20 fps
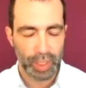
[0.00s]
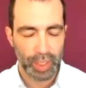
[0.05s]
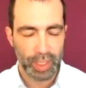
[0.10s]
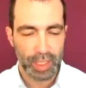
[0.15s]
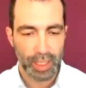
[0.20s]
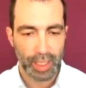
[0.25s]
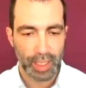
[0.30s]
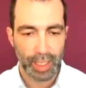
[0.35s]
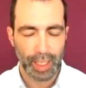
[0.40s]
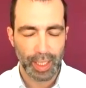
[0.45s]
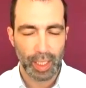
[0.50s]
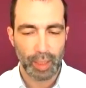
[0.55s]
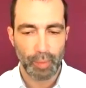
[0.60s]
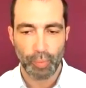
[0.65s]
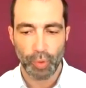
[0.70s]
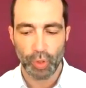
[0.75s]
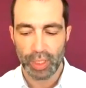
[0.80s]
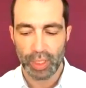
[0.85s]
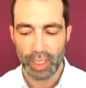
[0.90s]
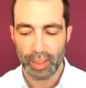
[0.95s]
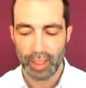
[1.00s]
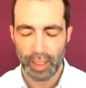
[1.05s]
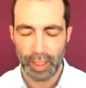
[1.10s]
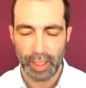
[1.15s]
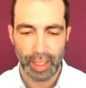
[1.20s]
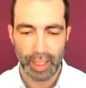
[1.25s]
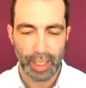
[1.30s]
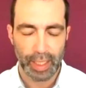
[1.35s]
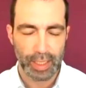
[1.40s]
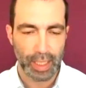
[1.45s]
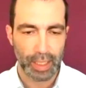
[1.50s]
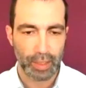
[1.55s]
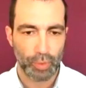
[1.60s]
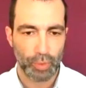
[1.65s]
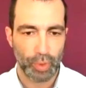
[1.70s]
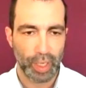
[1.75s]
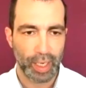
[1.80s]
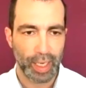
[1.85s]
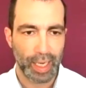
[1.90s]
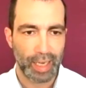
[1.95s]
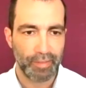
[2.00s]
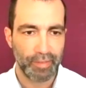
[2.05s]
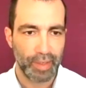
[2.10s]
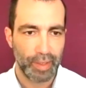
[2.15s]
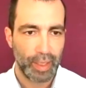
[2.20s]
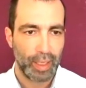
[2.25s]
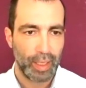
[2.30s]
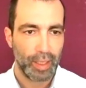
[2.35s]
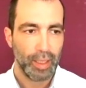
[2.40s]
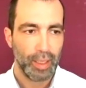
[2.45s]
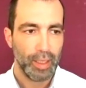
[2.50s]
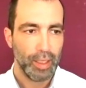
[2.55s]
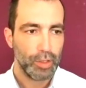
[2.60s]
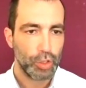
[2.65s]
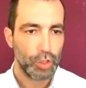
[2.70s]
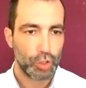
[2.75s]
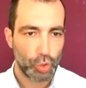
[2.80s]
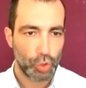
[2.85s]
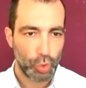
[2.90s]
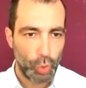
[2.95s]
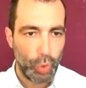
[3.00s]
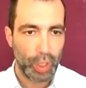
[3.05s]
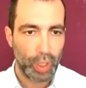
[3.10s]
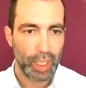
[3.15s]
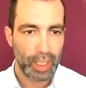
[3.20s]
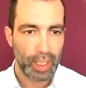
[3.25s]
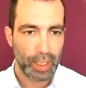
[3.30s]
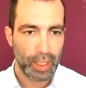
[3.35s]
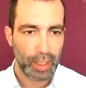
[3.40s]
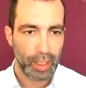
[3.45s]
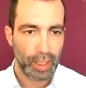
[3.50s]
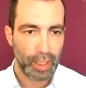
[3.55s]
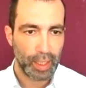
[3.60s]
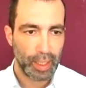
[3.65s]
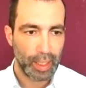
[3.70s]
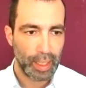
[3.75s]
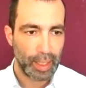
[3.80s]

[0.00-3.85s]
What is the really important here is that we have truly